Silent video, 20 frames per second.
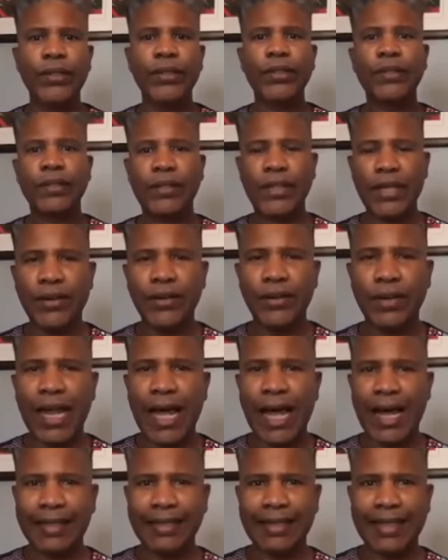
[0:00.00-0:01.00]
You know,
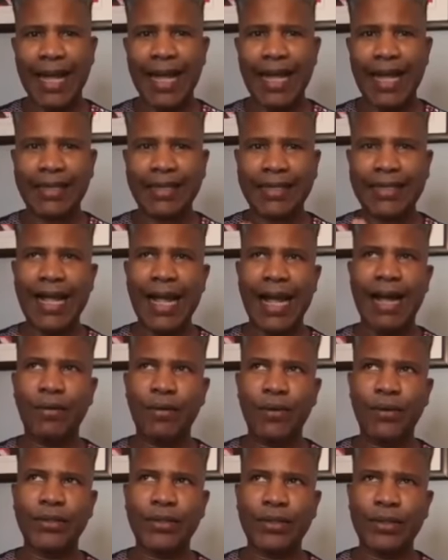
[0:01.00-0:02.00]
like that
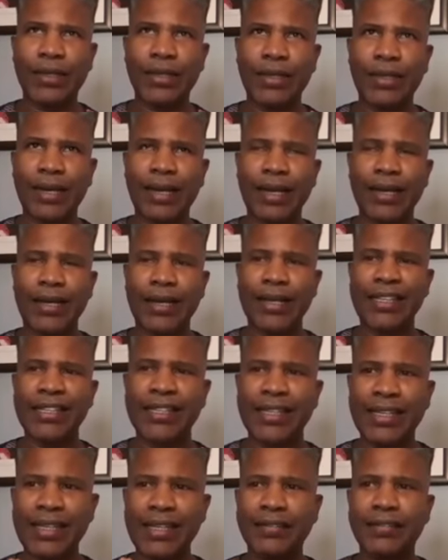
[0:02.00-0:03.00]
was an
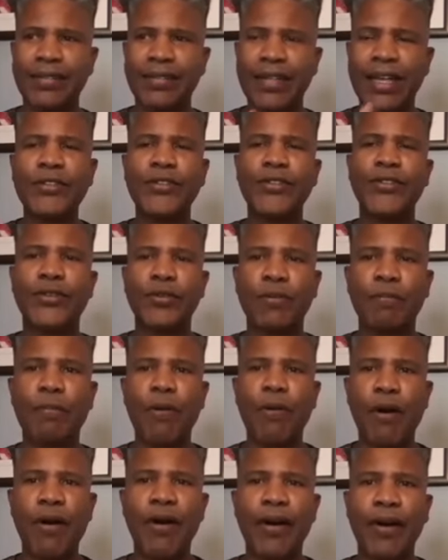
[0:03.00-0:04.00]
essential
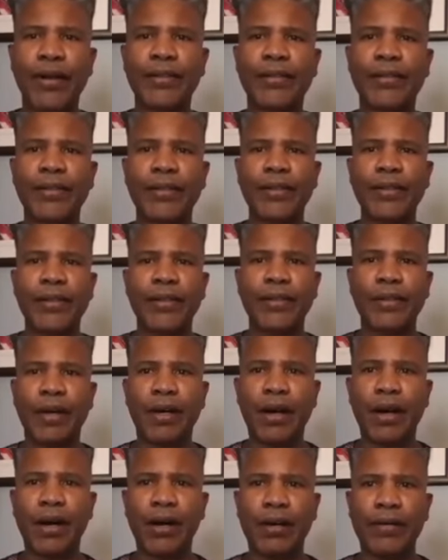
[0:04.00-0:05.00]
part
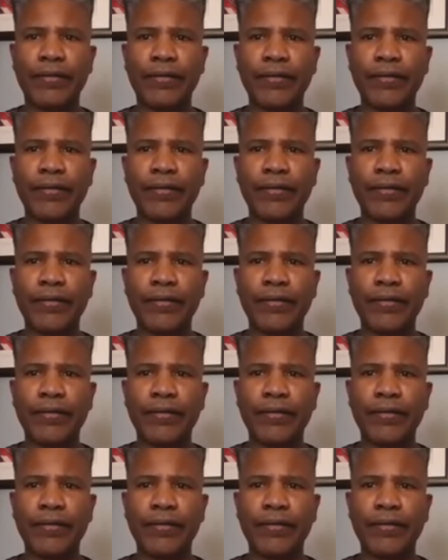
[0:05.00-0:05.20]
of.